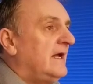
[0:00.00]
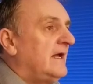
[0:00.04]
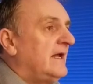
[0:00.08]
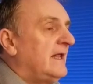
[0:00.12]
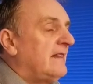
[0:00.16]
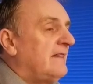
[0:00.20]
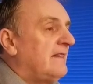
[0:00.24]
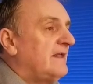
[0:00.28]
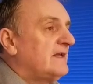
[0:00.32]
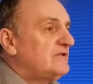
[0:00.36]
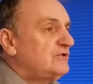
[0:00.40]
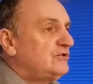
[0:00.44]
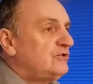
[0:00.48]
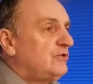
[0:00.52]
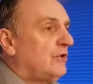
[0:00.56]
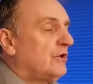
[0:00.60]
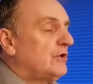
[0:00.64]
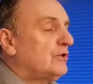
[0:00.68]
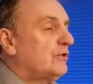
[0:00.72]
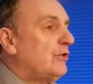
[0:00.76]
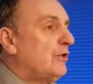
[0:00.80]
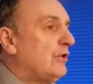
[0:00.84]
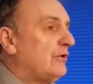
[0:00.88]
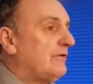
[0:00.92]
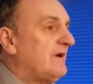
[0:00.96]
This
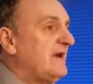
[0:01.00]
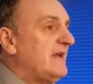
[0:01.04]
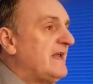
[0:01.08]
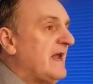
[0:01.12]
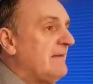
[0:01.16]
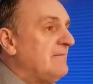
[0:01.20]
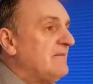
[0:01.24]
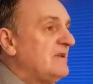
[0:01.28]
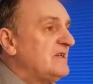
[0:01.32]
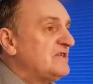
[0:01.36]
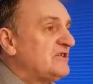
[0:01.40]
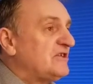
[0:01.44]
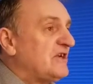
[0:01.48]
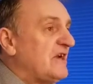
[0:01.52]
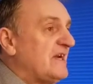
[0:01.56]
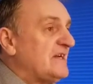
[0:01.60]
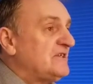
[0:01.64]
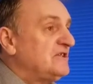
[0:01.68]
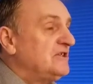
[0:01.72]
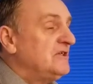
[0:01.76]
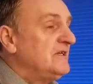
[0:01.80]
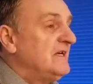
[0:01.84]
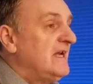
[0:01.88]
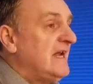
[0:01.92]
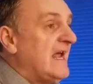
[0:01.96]
short cookery
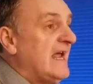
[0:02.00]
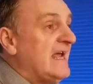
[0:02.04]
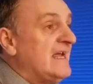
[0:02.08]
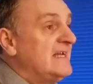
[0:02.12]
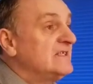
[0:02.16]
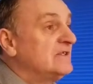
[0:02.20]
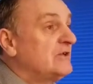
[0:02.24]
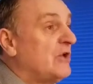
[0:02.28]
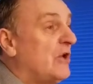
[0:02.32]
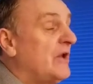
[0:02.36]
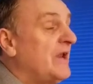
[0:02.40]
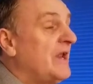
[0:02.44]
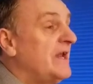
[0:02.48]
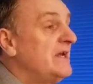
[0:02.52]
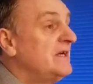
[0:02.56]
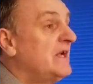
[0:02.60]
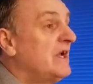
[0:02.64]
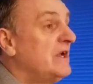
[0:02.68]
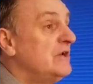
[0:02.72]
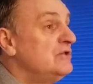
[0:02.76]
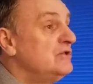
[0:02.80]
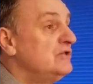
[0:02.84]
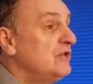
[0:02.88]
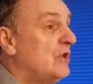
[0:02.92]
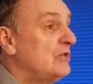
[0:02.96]
demonstration is done in
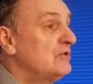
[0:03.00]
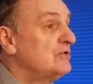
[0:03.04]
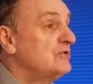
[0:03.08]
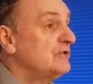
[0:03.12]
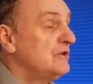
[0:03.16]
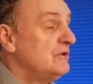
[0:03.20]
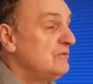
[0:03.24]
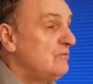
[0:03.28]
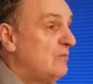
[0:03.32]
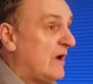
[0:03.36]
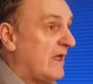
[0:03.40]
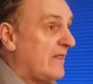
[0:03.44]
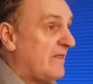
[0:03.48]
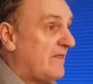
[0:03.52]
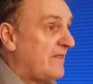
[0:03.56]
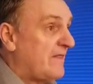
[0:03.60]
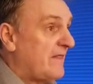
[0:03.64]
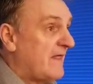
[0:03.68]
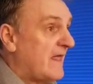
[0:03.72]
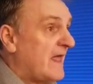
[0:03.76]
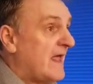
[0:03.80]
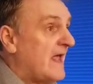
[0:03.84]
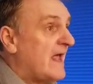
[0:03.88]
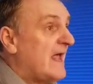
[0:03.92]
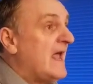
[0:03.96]
conjunction with
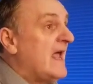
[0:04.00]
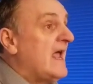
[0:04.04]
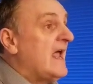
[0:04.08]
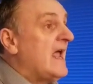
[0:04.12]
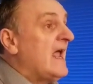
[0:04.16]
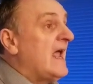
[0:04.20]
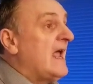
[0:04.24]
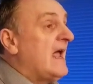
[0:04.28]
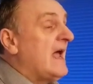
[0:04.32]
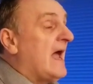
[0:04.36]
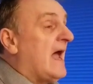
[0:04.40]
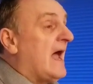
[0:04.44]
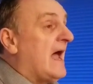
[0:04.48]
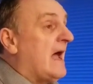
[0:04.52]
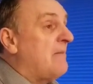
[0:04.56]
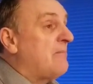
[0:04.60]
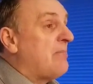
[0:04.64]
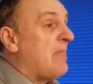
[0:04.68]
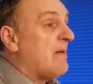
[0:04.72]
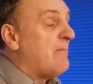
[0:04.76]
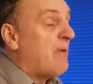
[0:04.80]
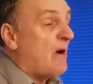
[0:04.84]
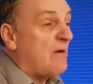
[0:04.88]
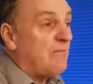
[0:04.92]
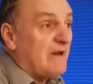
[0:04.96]

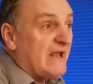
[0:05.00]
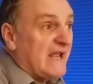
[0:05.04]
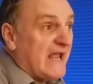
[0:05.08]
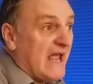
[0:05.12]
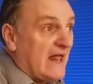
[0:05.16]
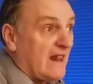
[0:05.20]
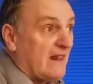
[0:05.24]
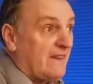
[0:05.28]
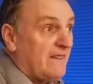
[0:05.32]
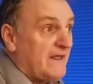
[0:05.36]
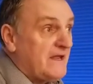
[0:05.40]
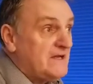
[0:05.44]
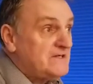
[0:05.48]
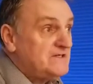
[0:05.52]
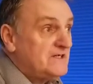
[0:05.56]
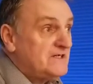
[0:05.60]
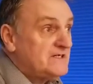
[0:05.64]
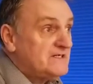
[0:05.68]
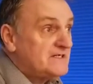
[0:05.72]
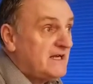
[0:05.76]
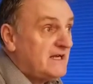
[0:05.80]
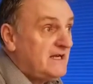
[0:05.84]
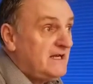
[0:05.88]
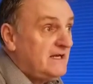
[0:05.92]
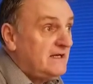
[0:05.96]
the Public Health
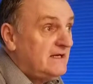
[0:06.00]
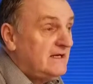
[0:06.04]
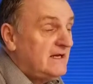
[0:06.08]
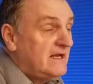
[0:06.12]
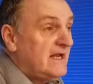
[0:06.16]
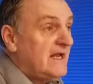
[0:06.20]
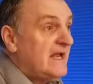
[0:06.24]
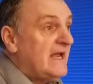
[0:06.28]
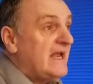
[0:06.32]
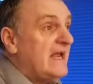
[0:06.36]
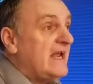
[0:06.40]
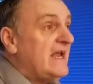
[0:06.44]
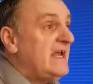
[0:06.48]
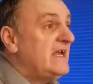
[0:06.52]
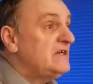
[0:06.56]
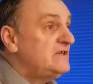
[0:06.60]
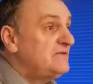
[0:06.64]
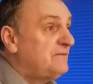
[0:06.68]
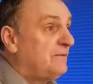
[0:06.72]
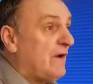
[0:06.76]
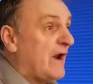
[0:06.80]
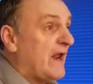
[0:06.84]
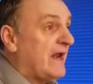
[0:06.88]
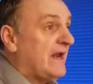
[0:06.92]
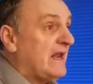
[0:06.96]
Agency, Age
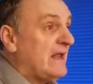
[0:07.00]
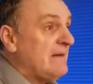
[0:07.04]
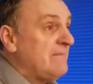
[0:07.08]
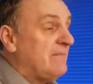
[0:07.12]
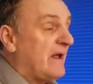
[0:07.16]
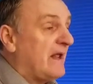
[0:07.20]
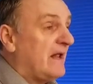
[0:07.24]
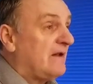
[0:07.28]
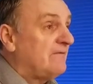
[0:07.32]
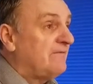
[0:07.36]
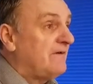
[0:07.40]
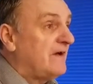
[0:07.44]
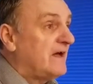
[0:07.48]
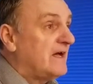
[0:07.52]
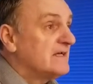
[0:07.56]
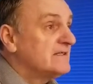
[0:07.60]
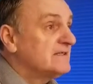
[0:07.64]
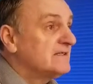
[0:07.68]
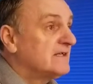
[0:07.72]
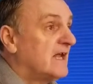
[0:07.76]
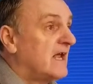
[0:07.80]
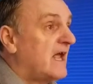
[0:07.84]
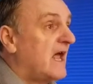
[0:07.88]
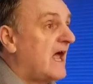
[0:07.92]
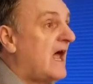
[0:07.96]
Friendly
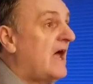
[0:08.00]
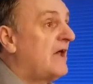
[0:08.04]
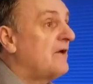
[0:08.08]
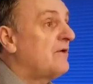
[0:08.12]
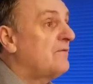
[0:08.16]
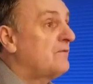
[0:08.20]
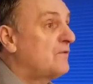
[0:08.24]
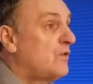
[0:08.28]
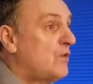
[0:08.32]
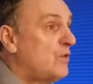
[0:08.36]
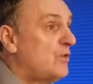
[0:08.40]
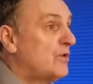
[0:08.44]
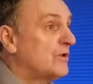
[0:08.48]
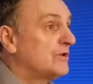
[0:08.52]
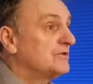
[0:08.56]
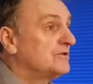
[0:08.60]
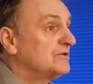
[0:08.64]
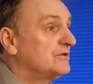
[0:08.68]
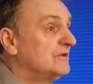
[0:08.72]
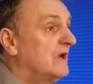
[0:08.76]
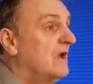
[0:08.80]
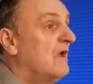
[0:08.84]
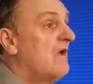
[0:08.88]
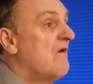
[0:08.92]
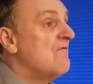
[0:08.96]
Belfast, and of course,
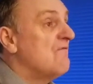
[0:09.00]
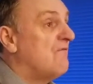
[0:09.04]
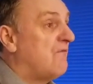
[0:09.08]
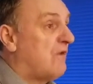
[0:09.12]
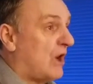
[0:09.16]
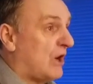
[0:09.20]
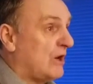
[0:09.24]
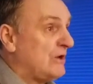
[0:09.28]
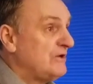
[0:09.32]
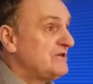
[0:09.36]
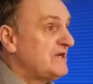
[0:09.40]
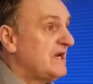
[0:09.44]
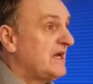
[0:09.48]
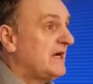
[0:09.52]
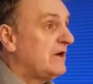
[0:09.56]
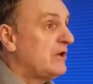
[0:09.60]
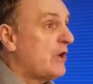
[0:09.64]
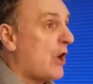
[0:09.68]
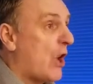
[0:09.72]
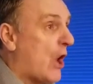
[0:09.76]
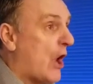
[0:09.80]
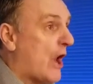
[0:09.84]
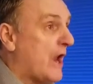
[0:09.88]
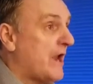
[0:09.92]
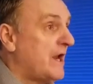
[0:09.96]
Volunteer
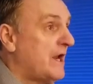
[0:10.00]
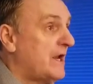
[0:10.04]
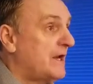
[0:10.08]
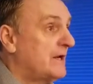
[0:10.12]
Now.